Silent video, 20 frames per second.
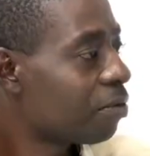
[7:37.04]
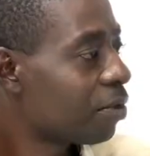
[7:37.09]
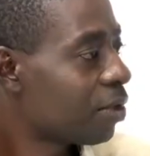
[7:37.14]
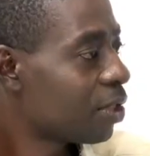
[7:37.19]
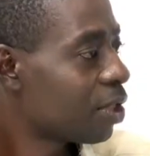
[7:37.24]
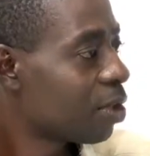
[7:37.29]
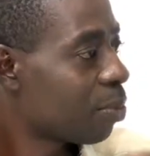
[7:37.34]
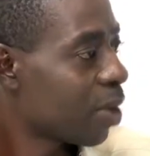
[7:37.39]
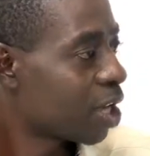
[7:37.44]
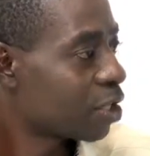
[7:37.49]
the
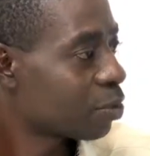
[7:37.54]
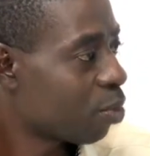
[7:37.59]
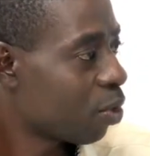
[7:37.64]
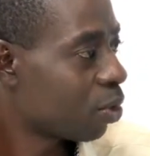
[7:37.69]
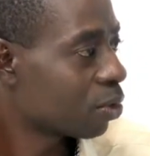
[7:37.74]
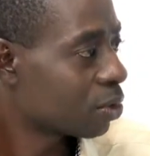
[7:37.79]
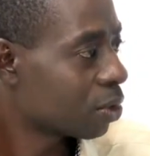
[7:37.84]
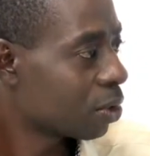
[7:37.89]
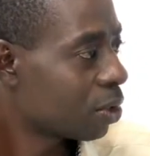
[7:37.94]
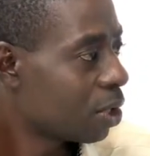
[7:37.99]

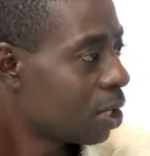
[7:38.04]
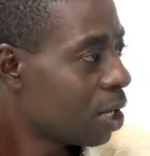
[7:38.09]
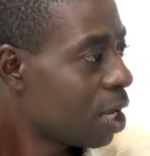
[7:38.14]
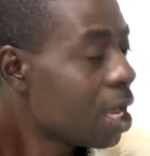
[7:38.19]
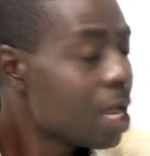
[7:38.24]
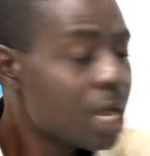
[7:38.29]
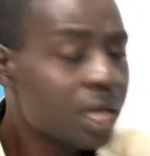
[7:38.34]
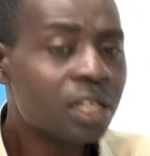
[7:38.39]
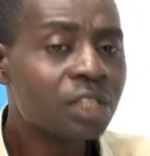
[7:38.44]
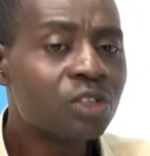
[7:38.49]
passport.
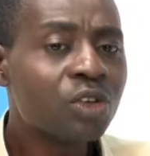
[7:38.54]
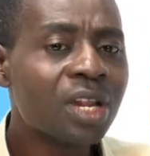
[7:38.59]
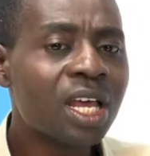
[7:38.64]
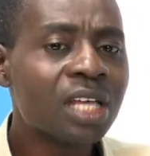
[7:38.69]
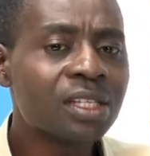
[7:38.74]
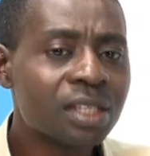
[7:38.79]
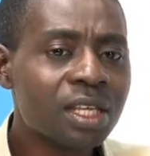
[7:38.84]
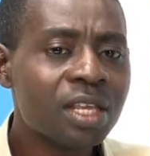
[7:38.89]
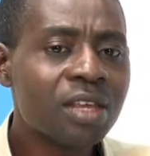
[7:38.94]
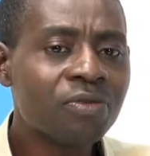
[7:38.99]
It is not
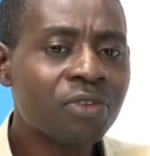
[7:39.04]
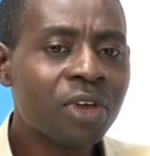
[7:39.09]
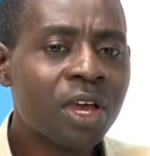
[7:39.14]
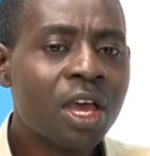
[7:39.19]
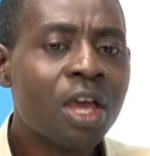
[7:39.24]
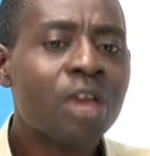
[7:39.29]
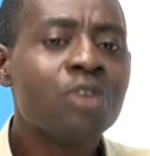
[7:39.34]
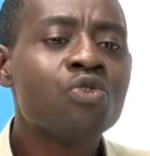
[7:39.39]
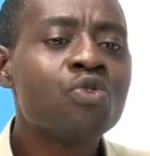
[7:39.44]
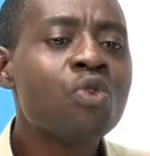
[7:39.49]
as if
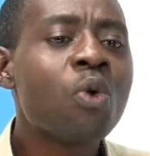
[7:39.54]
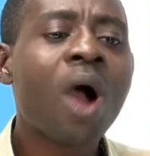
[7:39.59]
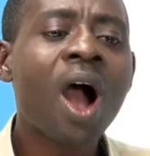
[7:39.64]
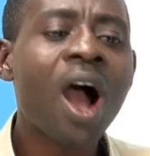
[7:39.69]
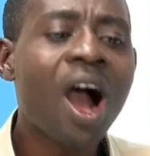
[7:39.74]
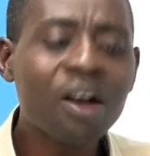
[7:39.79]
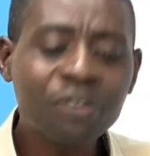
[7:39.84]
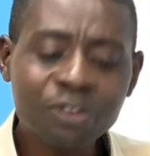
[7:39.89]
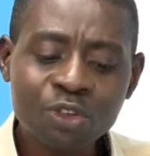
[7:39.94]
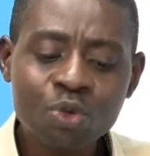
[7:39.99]
you
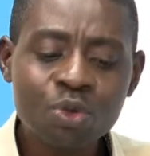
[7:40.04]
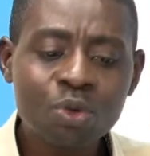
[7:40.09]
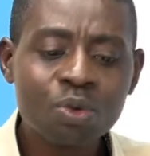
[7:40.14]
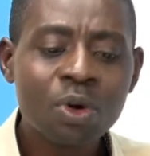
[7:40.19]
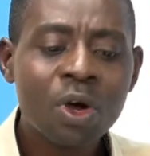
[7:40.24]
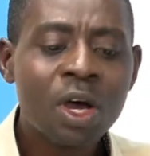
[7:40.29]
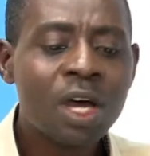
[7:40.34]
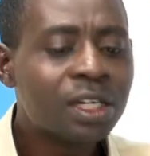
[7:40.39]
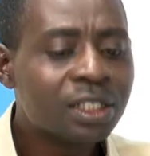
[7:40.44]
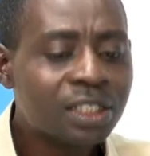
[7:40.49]
have to
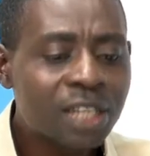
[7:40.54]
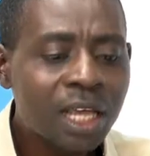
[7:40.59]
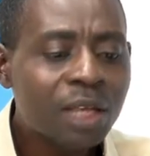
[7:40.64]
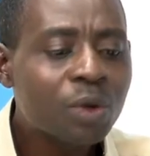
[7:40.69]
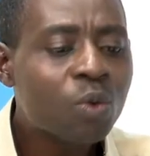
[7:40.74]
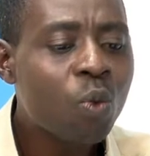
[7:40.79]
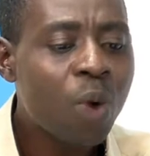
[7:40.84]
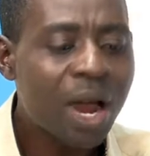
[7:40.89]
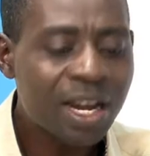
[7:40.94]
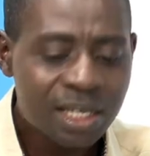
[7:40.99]
take
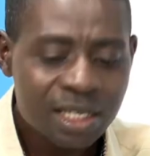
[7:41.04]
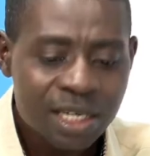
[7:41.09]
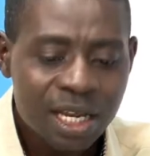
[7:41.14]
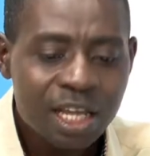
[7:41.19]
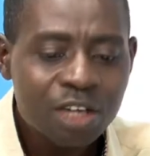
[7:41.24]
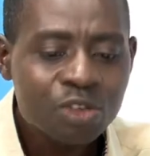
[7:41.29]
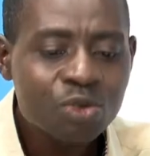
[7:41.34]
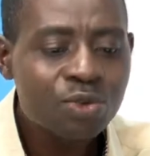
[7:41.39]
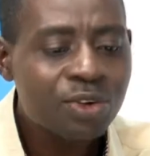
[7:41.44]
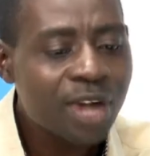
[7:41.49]
1 day
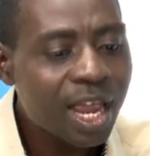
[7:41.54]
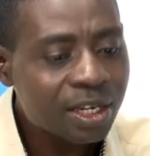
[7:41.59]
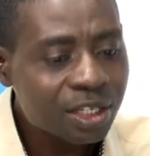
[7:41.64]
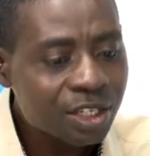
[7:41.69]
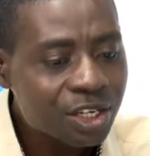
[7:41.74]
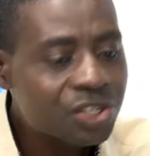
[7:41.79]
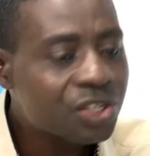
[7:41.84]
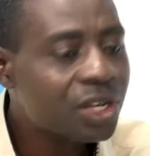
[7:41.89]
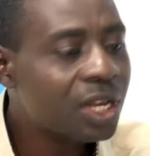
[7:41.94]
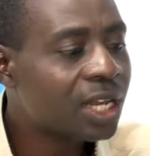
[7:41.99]
to write
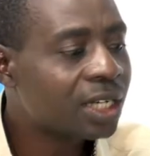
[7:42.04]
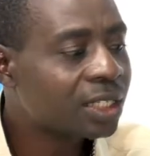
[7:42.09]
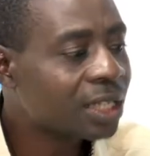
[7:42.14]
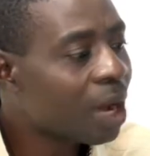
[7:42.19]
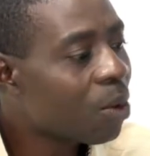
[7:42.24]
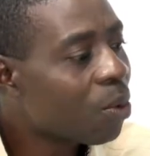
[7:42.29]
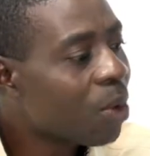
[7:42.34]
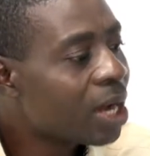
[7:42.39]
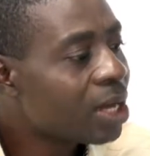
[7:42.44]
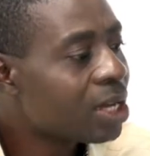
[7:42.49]
each letter,
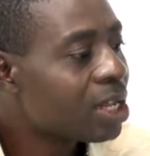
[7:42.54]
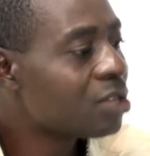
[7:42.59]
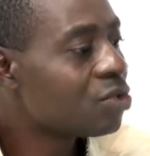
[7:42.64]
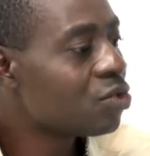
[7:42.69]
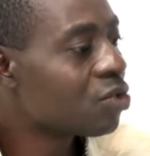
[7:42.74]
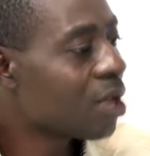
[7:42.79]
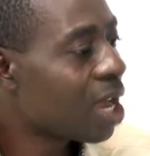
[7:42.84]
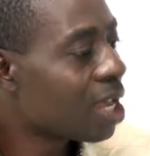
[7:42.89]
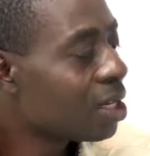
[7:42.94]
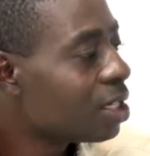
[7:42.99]
1 day to
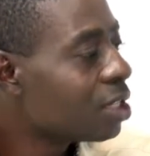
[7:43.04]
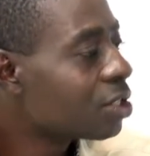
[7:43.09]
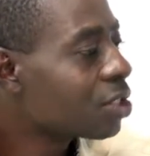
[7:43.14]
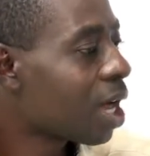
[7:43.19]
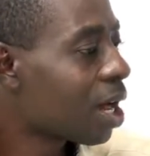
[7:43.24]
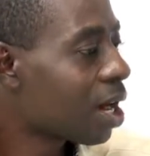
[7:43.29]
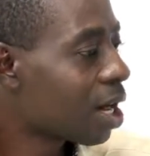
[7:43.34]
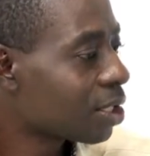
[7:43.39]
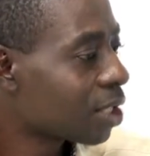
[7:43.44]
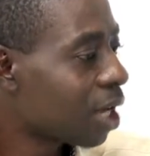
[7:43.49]
write each
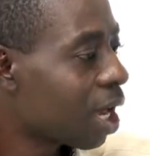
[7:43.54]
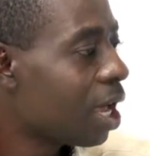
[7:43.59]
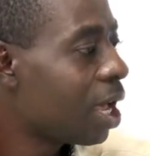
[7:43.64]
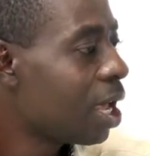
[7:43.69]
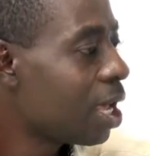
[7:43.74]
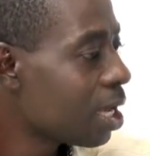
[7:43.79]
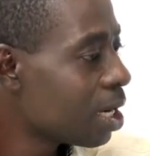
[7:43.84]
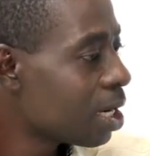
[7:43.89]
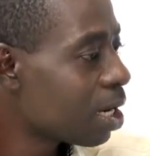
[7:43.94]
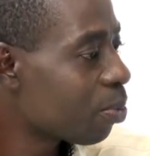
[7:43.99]
character
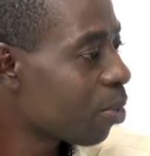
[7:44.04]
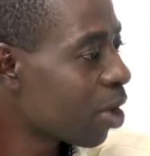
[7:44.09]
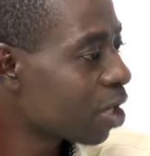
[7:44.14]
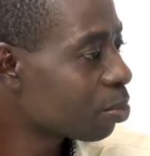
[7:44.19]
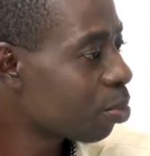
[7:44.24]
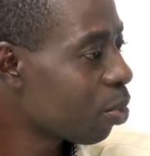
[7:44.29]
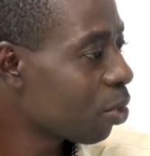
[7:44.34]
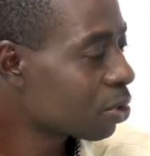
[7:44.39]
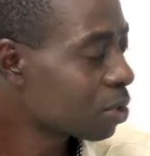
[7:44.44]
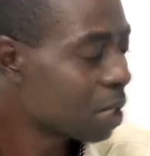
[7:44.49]
in the
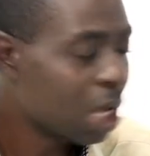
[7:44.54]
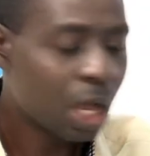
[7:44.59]
passport.